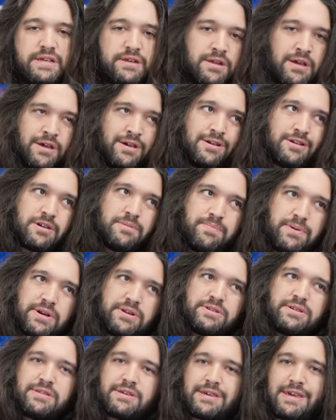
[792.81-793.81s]
and
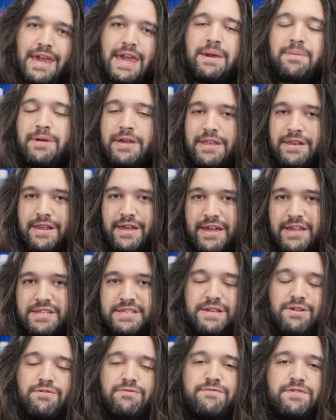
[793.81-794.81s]
compared to the gaming A
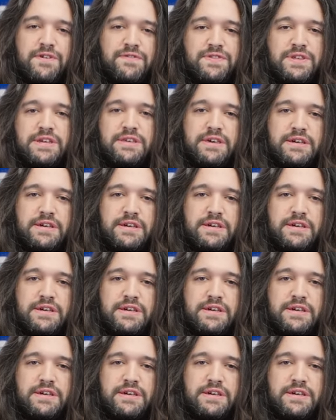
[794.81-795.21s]
seven fifty,